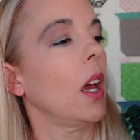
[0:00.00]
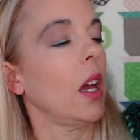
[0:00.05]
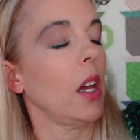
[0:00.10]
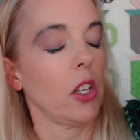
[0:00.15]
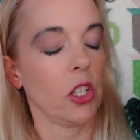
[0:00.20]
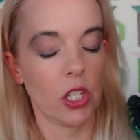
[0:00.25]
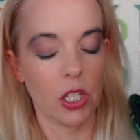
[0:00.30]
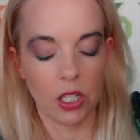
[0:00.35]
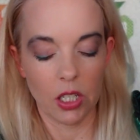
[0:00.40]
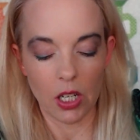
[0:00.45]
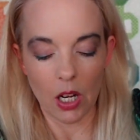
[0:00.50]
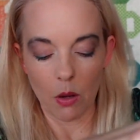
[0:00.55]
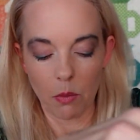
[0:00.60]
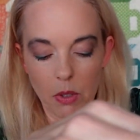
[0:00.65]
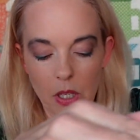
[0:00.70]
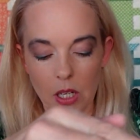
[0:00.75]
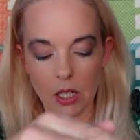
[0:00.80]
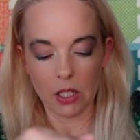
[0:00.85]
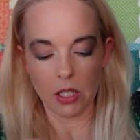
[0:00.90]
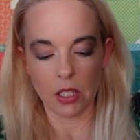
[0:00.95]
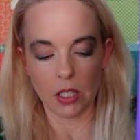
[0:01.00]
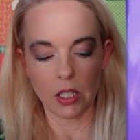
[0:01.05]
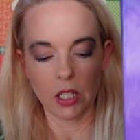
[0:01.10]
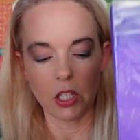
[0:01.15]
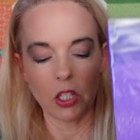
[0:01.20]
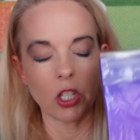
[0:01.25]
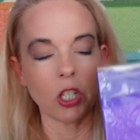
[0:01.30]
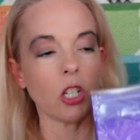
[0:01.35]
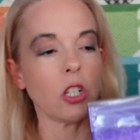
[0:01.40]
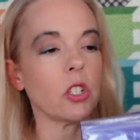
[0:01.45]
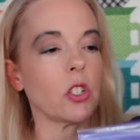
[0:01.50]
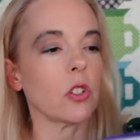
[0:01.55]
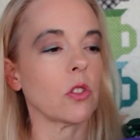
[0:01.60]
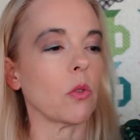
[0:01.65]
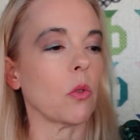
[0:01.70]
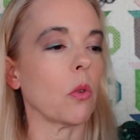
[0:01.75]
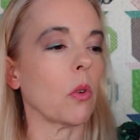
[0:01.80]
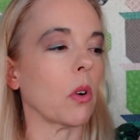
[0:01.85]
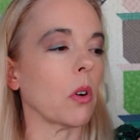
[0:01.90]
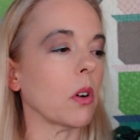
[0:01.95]
and she stopped at a Stitchy
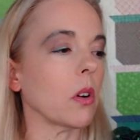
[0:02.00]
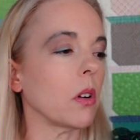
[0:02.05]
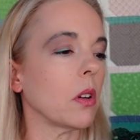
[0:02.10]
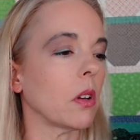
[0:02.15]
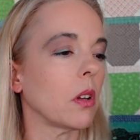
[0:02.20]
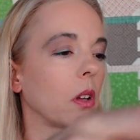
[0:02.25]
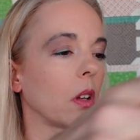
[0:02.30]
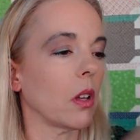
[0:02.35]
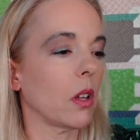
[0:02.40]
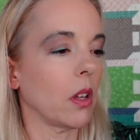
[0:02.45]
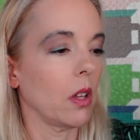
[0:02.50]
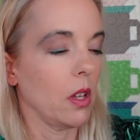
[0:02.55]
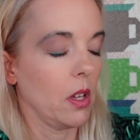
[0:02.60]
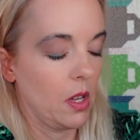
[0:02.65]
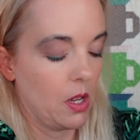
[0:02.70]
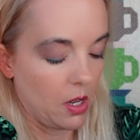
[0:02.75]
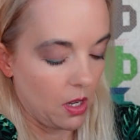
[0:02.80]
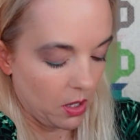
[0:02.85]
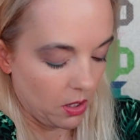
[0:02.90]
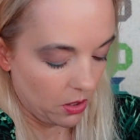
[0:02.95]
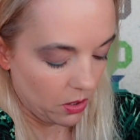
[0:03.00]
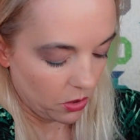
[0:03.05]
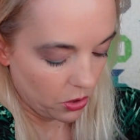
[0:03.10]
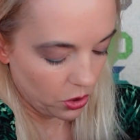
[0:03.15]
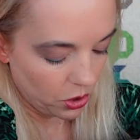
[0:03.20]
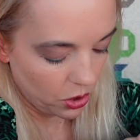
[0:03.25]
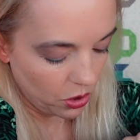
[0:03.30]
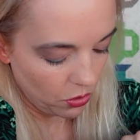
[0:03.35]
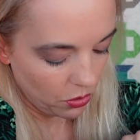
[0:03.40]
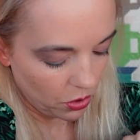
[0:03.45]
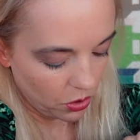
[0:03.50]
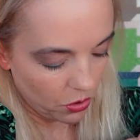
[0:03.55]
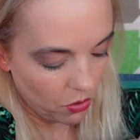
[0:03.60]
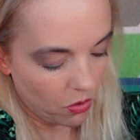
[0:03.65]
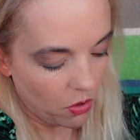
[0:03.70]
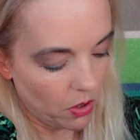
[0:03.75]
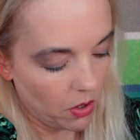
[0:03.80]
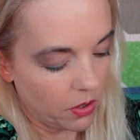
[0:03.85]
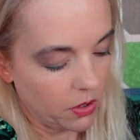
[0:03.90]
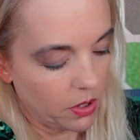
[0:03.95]
store. There's 2
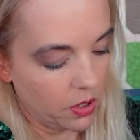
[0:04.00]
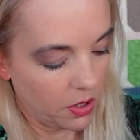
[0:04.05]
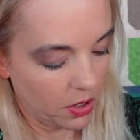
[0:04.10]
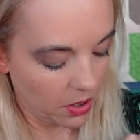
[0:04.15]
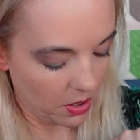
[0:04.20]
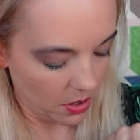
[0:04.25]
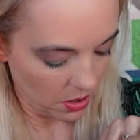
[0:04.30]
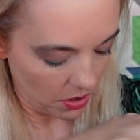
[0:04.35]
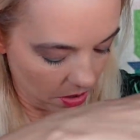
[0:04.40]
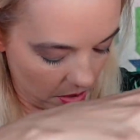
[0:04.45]
stores.